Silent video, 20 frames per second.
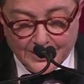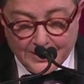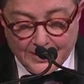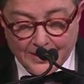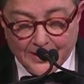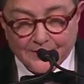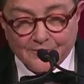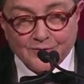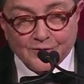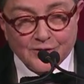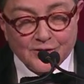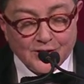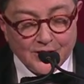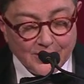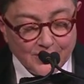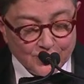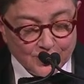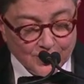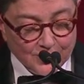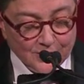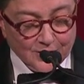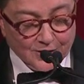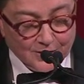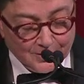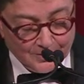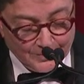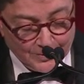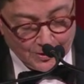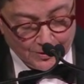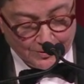and for teaching the
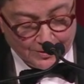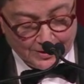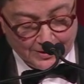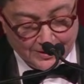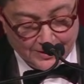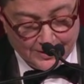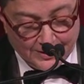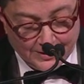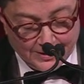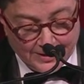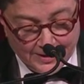community